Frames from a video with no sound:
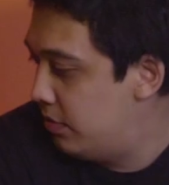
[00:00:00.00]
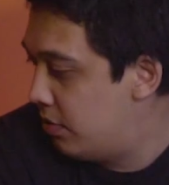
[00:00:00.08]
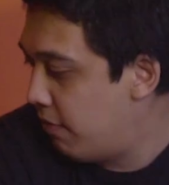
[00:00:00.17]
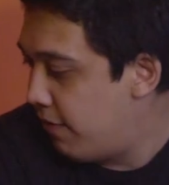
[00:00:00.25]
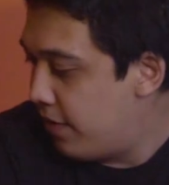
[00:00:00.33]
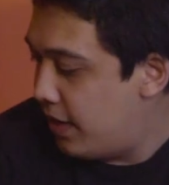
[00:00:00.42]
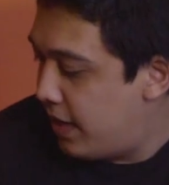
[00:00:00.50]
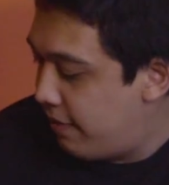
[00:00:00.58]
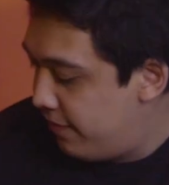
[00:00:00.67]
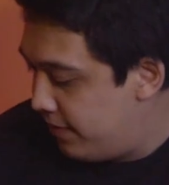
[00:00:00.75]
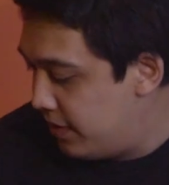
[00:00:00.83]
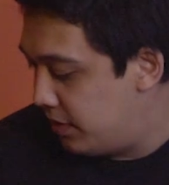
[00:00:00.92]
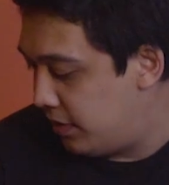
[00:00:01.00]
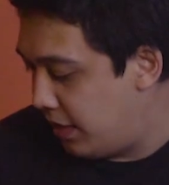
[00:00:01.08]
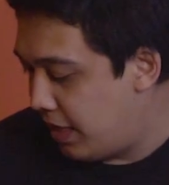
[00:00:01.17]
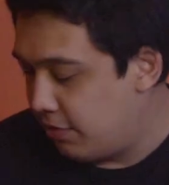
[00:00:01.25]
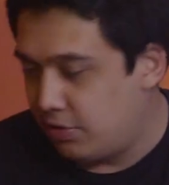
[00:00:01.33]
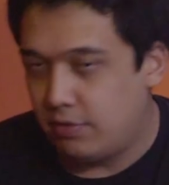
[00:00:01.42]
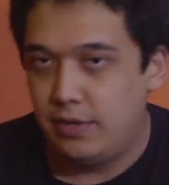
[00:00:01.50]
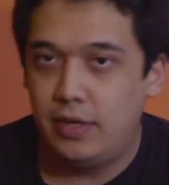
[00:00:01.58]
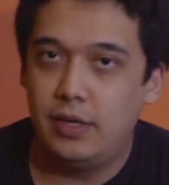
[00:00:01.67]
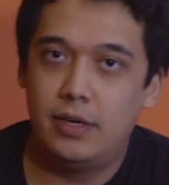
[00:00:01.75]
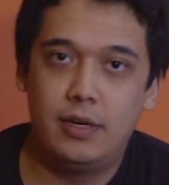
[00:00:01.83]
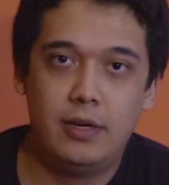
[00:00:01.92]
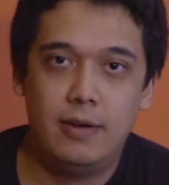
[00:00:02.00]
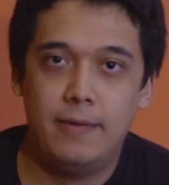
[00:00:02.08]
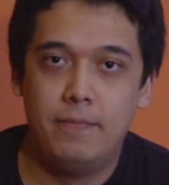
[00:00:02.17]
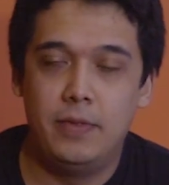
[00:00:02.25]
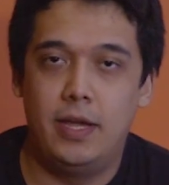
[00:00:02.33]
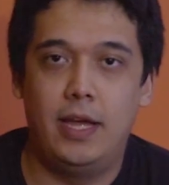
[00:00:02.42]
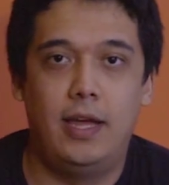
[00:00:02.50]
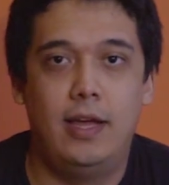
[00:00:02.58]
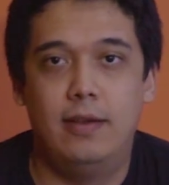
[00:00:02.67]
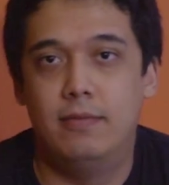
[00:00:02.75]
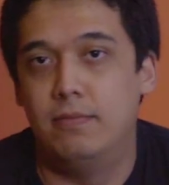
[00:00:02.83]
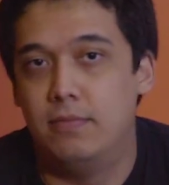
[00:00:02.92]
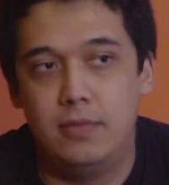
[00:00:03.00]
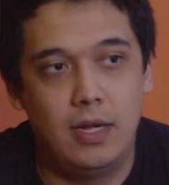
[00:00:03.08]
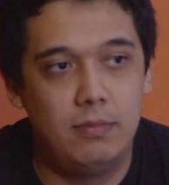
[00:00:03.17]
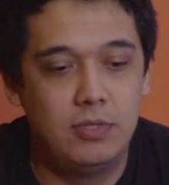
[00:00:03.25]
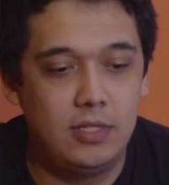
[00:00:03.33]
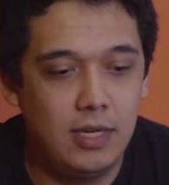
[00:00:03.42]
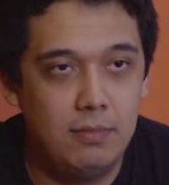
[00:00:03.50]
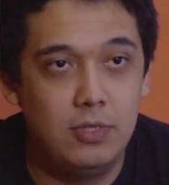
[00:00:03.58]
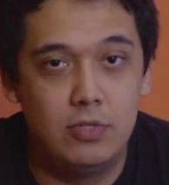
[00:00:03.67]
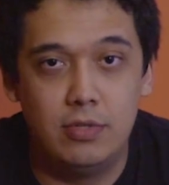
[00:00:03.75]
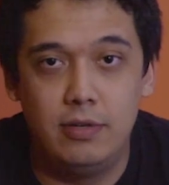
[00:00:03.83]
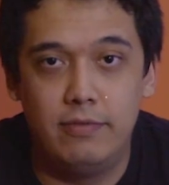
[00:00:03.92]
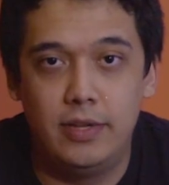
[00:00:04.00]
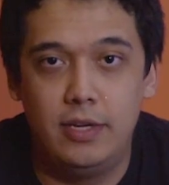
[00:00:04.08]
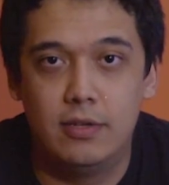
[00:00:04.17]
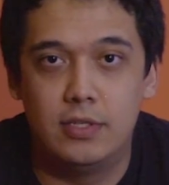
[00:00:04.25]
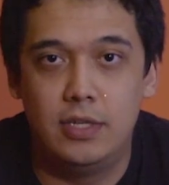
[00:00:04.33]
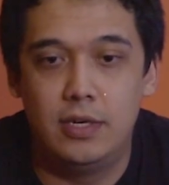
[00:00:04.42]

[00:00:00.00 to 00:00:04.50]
so far I have this couch over here, and I'm just going to be shooting videos